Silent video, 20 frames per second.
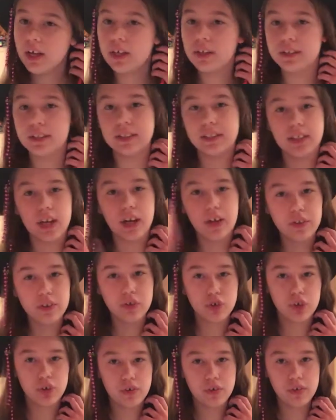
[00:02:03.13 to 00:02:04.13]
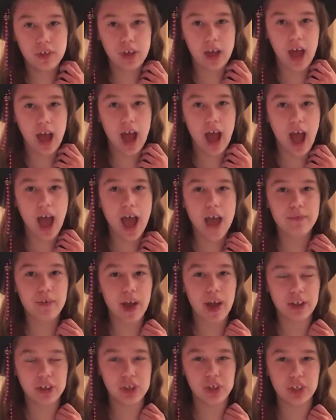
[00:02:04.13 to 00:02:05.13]
To tell the truth, I
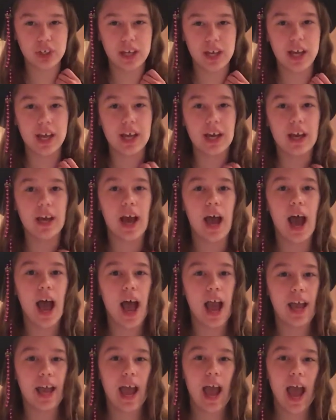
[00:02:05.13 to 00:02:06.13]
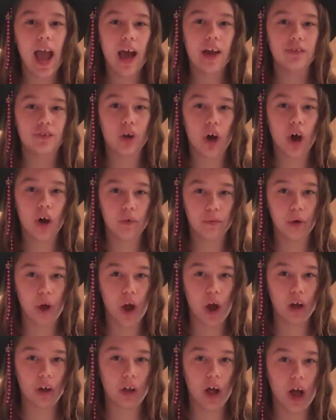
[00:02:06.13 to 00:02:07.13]
have gone
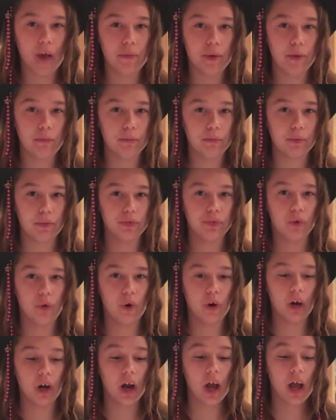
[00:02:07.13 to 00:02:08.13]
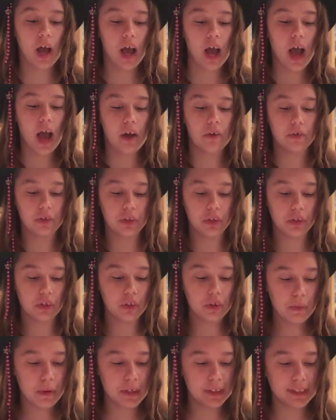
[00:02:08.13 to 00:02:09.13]
rock climbing before. I was a
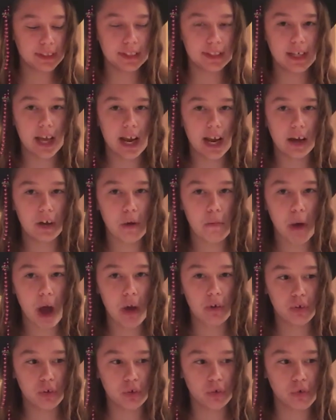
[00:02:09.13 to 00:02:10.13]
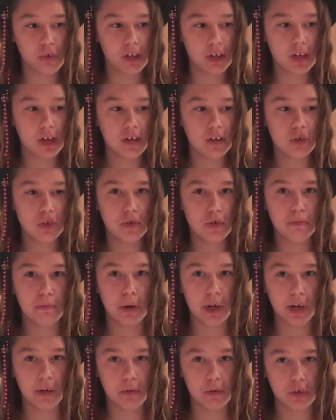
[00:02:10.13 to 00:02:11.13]
little bit scared about doing it,
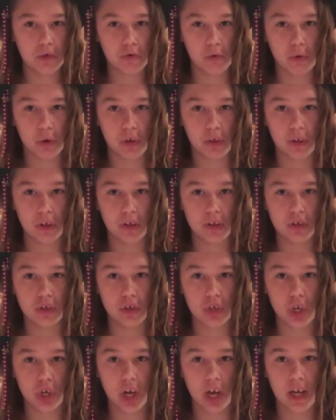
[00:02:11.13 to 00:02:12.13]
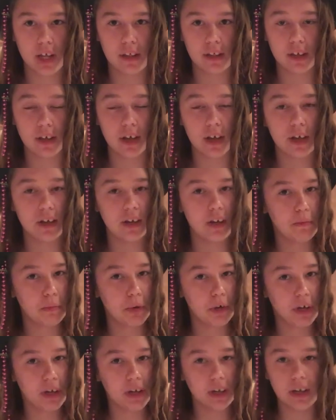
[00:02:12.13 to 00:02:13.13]
but it was worth it. I think I did
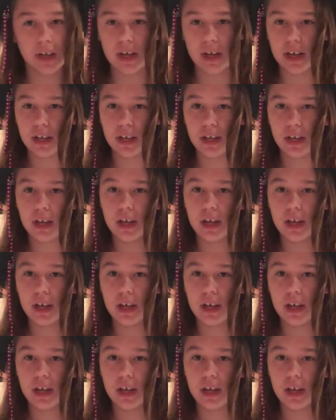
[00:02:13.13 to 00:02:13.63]
pretty good.